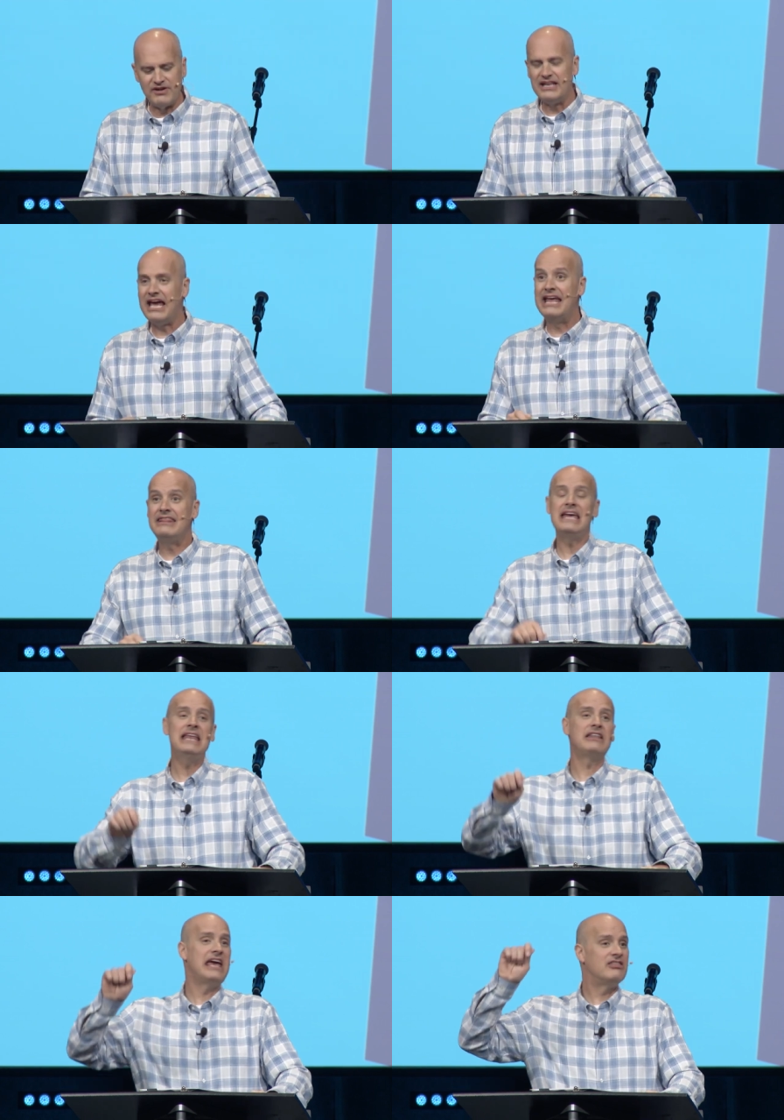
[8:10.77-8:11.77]
And, and
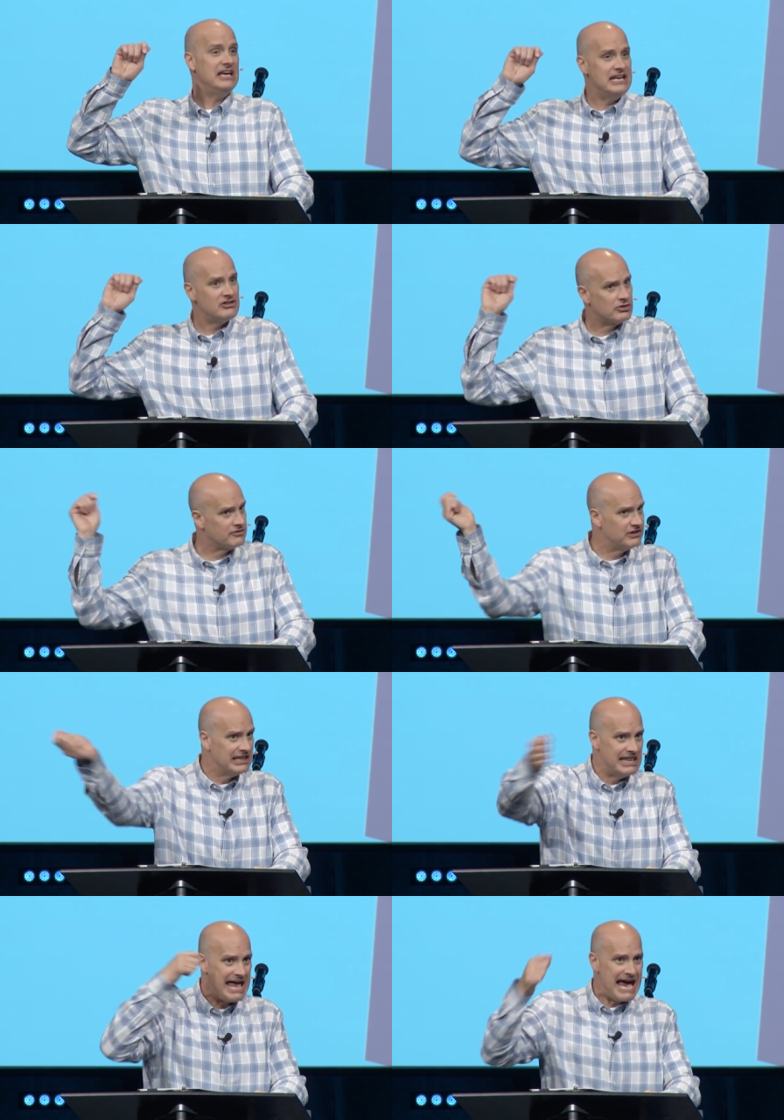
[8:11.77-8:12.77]
then at the end, he sort of
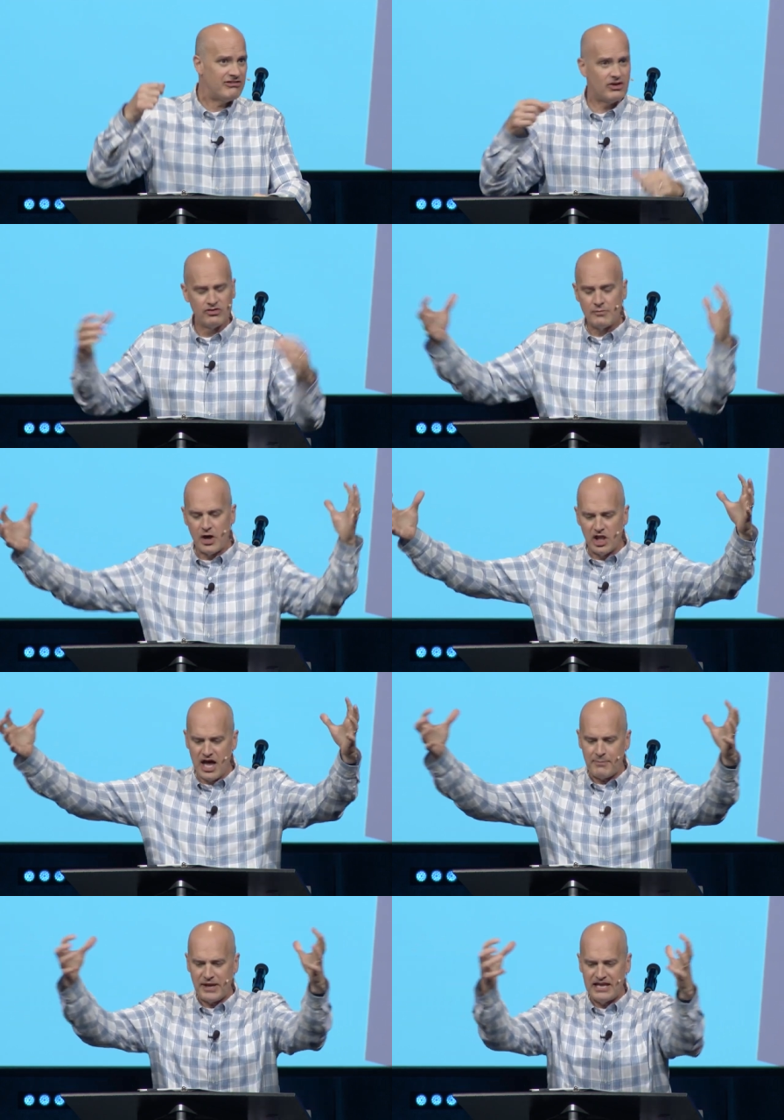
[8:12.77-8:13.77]
lassos them all
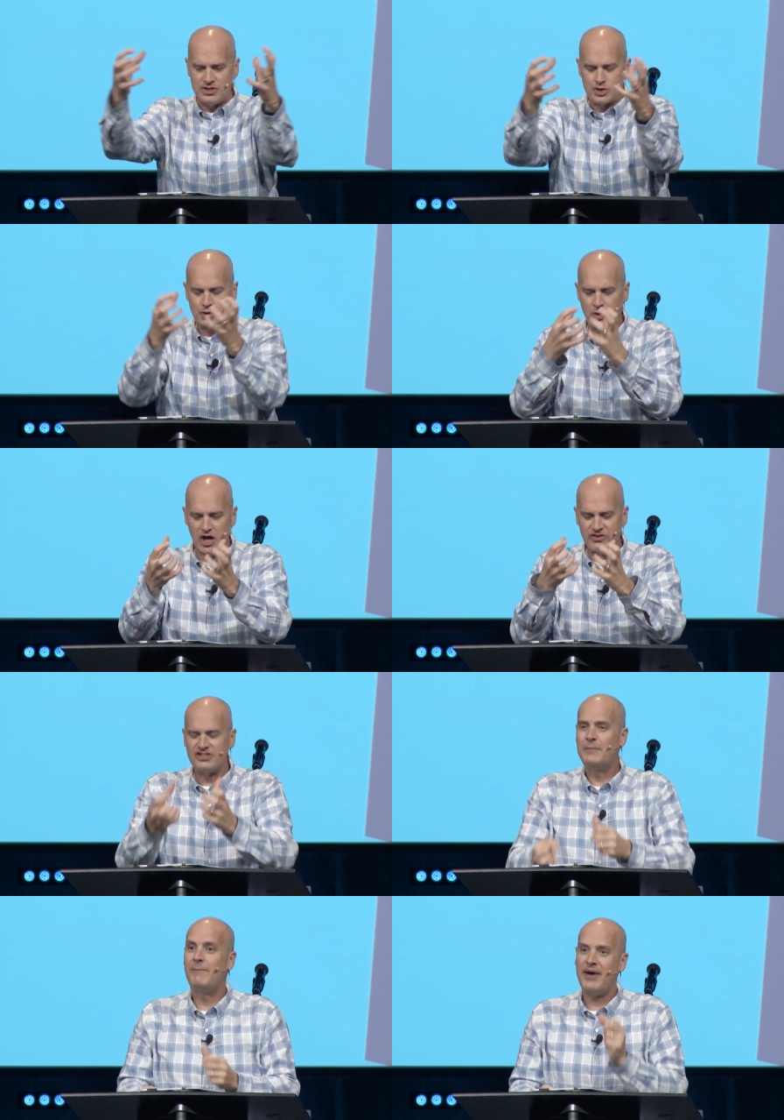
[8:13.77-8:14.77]
up and draws
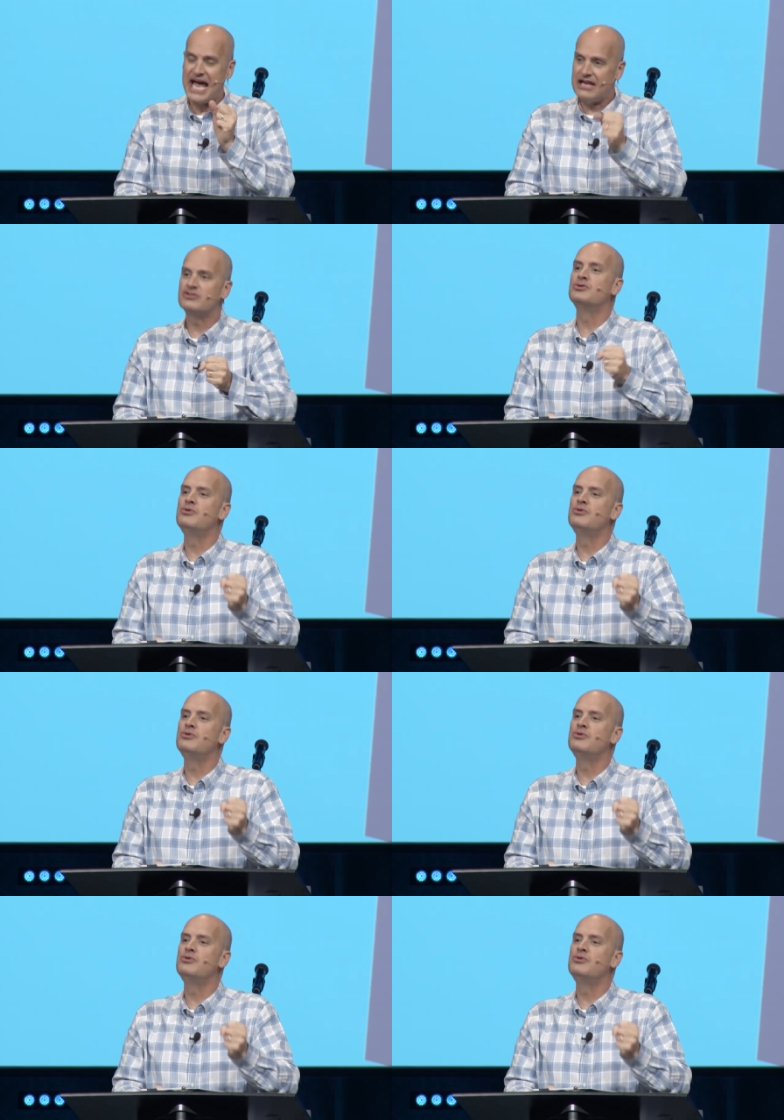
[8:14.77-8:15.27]
them back to